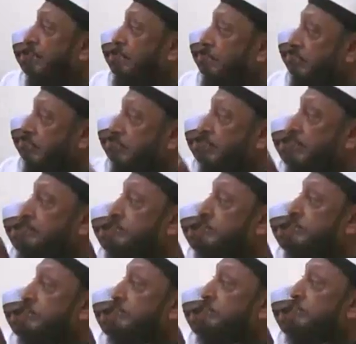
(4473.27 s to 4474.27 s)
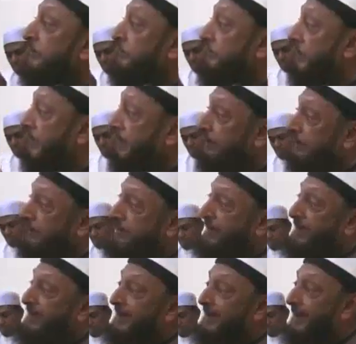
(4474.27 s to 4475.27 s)
They're going to be chosen. We will
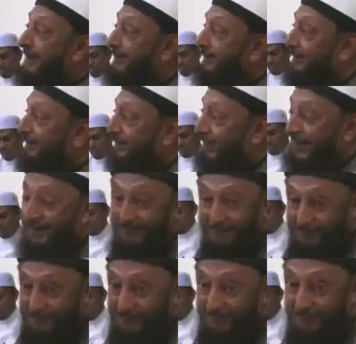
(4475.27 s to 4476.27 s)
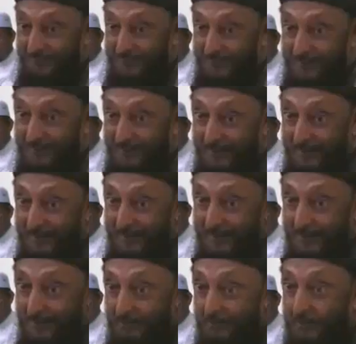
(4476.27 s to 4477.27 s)
be in our graves.
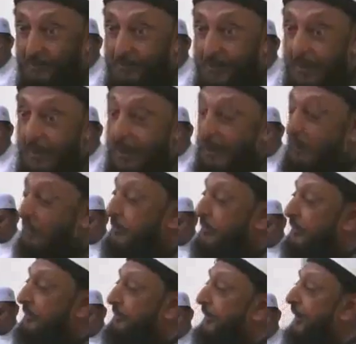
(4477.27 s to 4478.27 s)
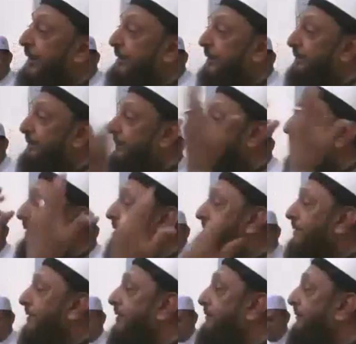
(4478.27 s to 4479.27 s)
But they are going to take the
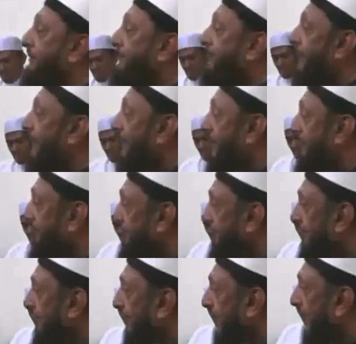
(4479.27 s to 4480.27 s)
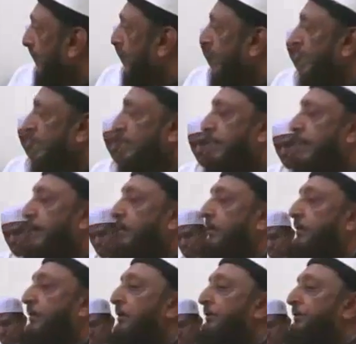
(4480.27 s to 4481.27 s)
banner of Islam. They are
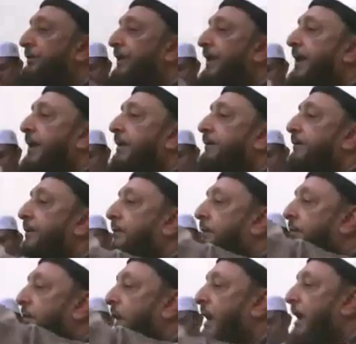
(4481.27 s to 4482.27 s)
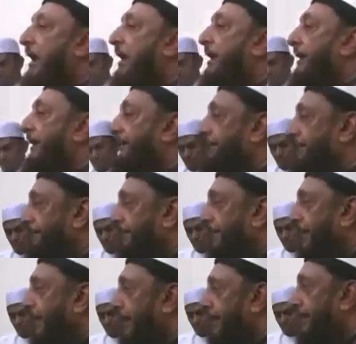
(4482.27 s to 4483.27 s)
going to take the Quran
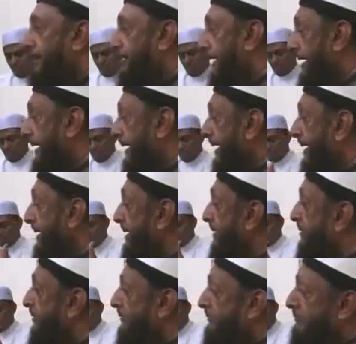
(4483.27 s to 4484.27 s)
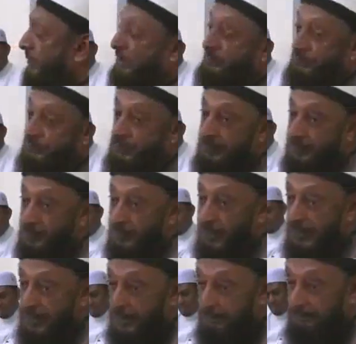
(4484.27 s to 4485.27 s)
and take he who taught the
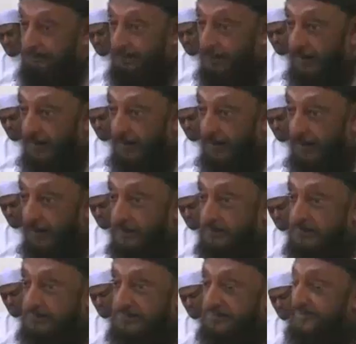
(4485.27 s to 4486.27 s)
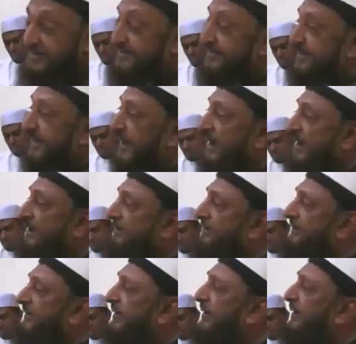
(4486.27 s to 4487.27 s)
Quran and
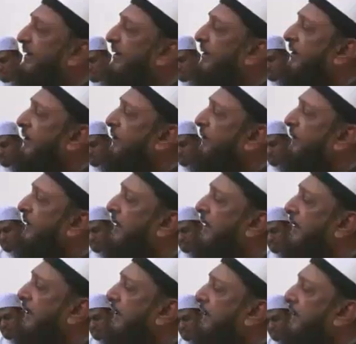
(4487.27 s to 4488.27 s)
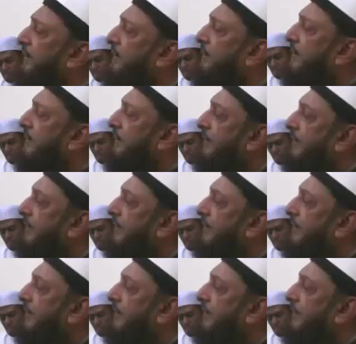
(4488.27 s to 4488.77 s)
dazzle the world